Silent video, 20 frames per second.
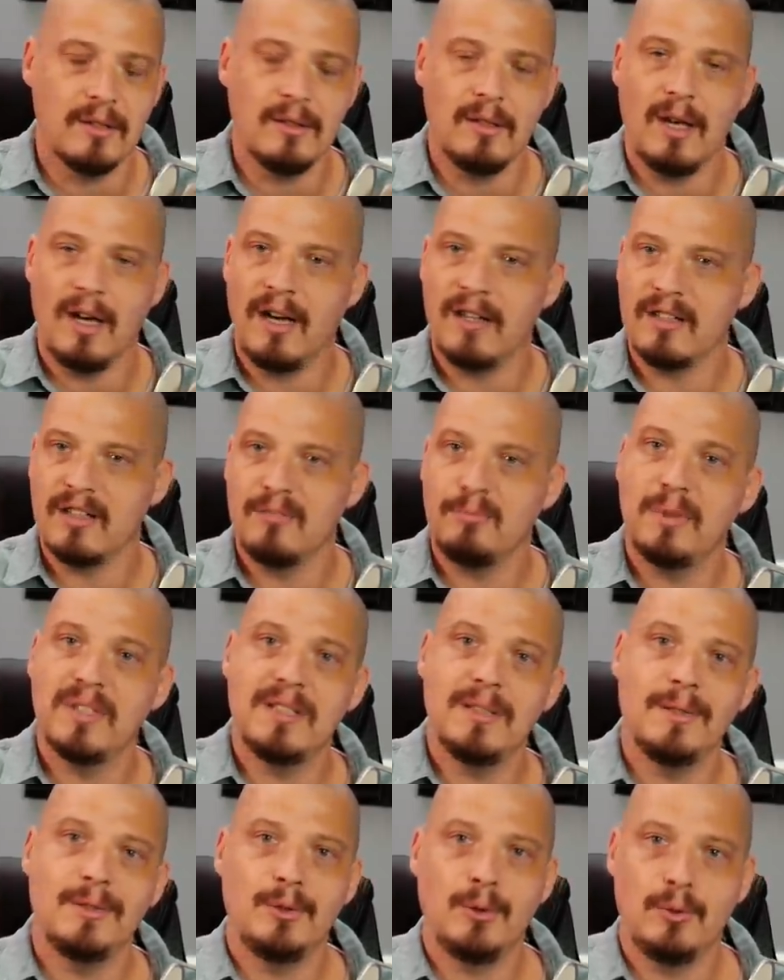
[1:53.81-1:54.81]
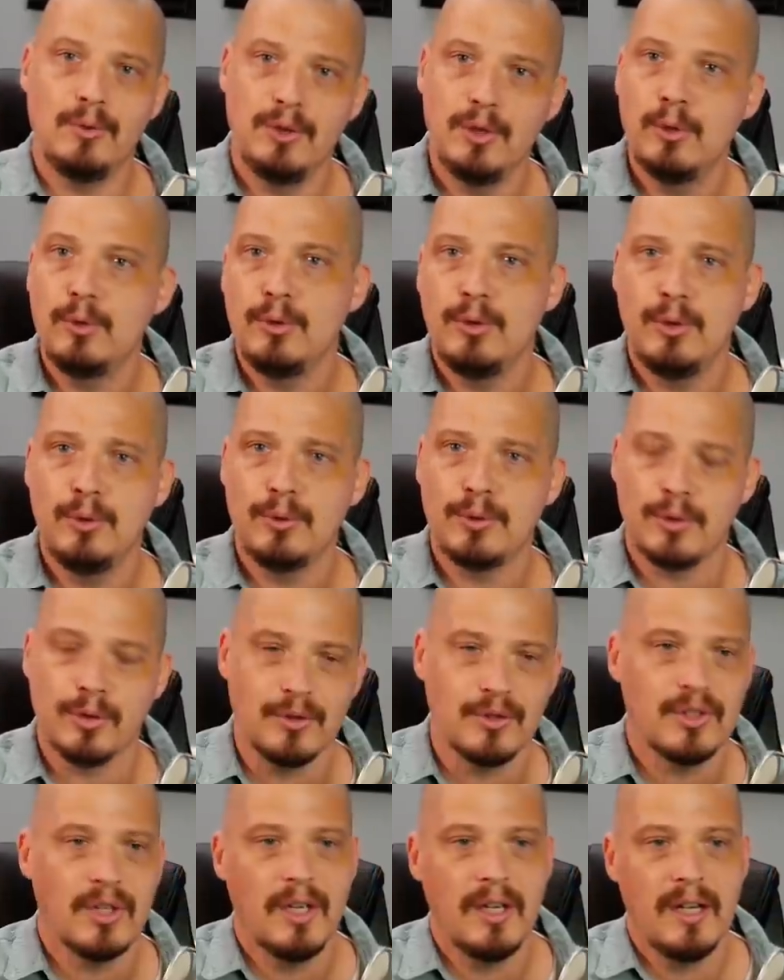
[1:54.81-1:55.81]
a lot of potential new
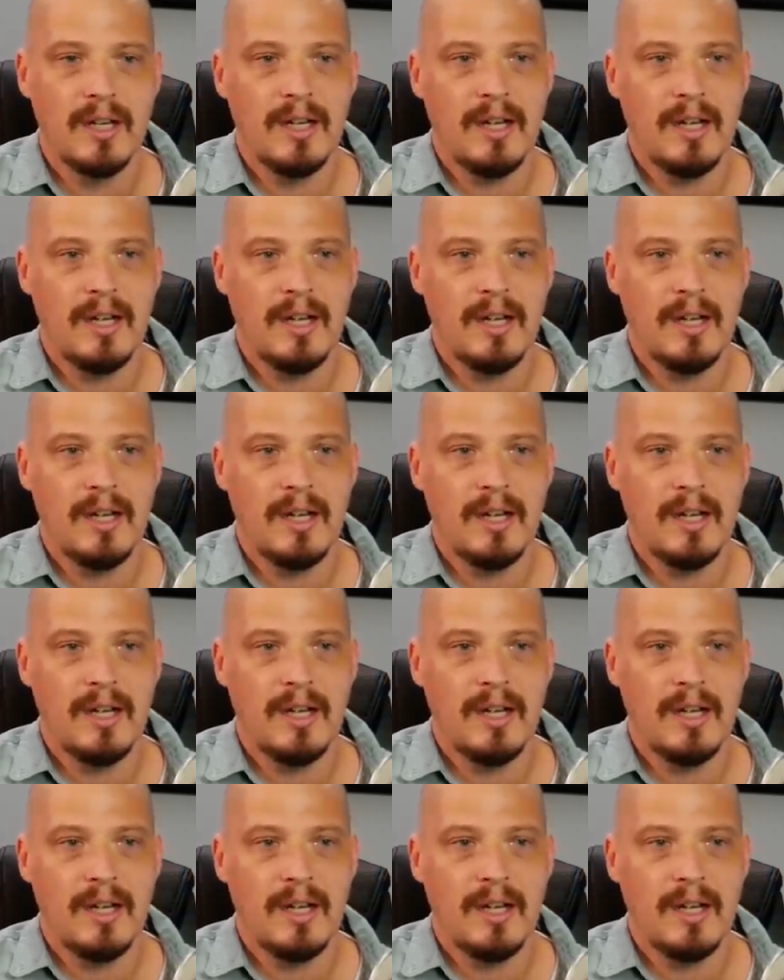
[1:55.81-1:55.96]
users.